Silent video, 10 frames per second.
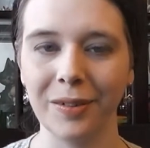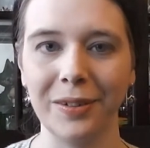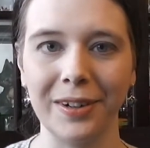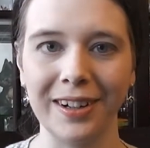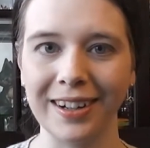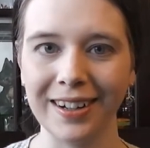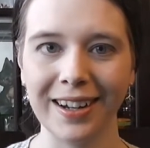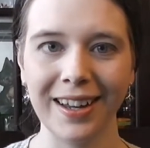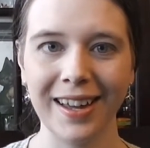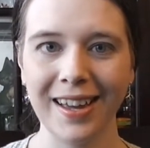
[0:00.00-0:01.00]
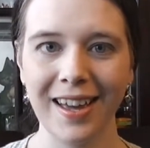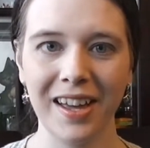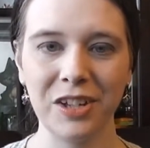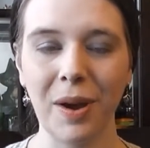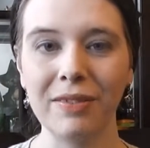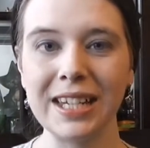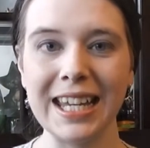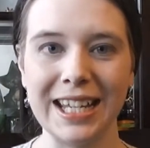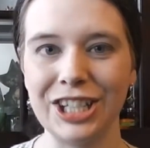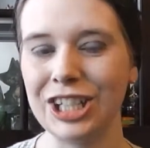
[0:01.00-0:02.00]
or you have an
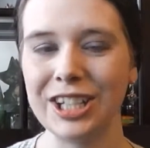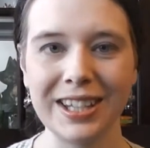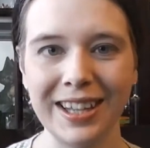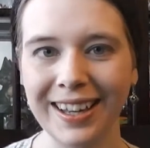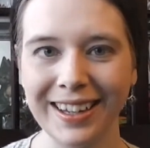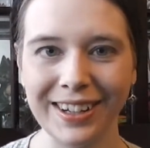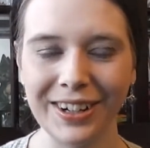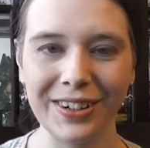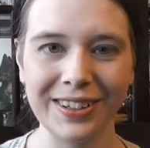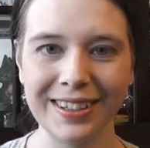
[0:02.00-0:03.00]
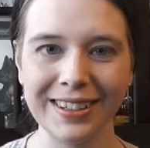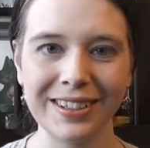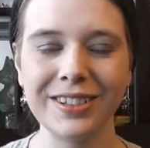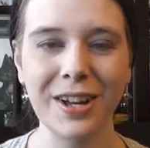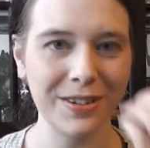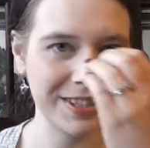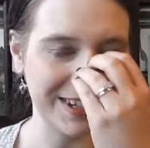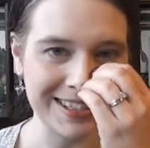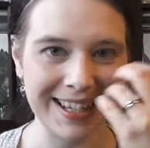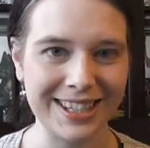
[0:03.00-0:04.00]
itch, you know, your nose
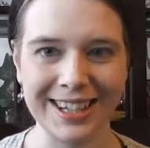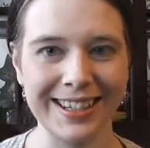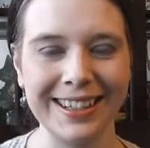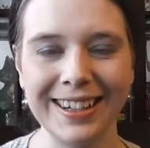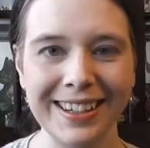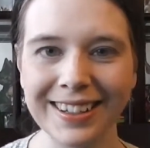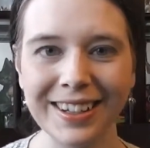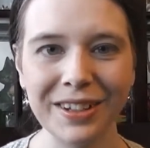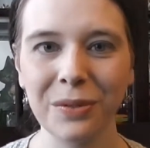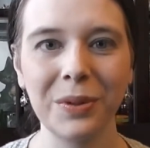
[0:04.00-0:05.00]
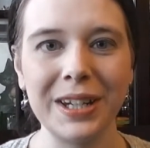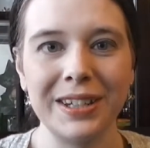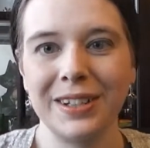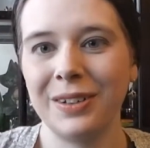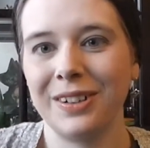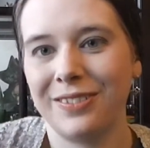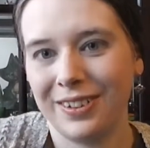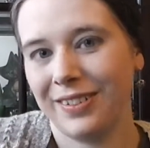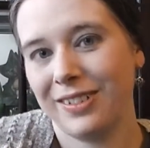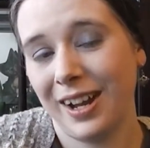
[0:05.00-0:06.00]
starts itching. What do
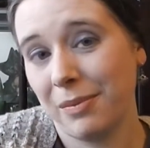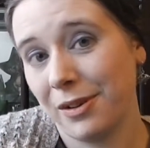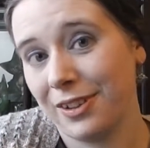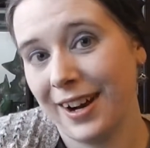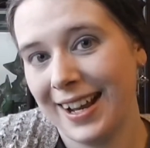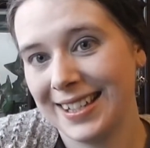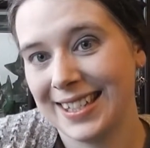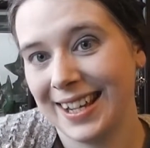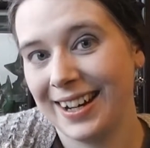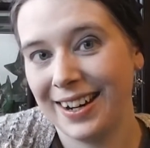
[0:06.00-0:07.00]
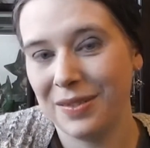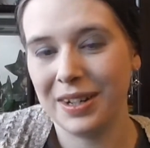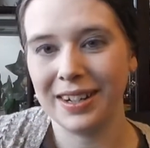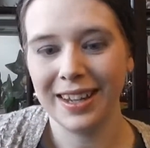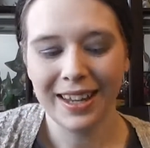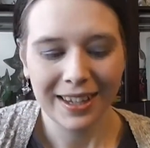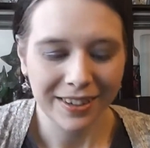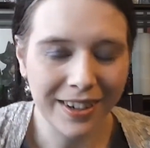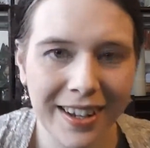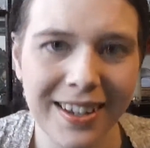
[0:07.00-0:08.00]
if you got both your hands there? I mean,
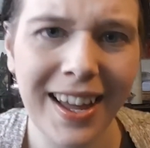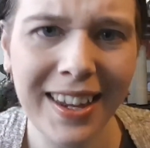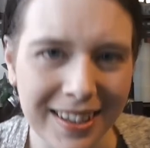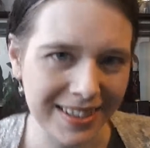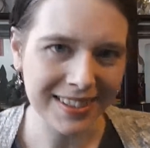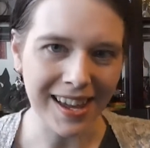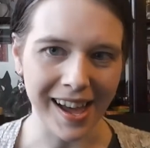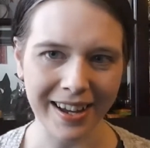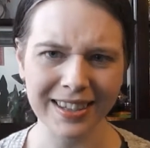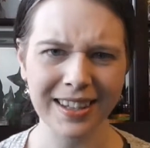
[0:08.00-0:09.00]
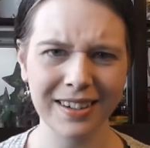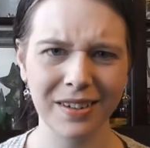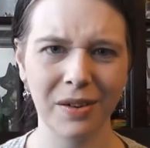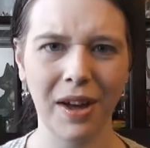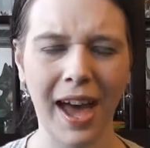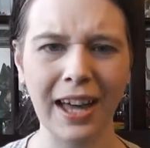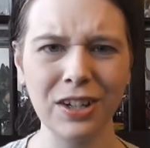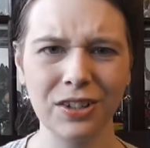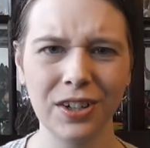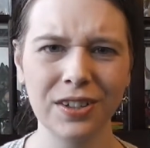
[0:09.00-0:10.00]
you're kind of stuck. And then how
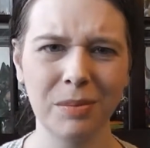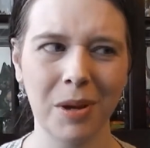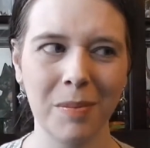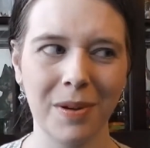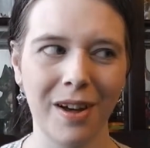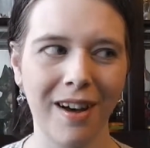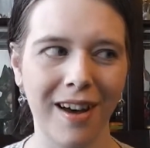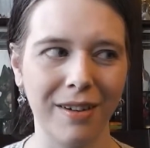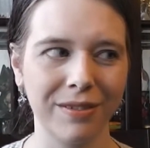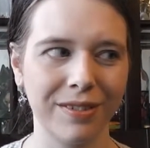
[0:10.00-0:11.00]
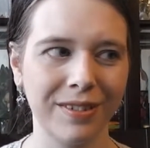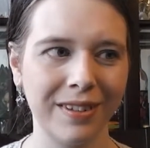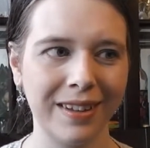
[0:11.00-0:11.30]
do you turn the pump off?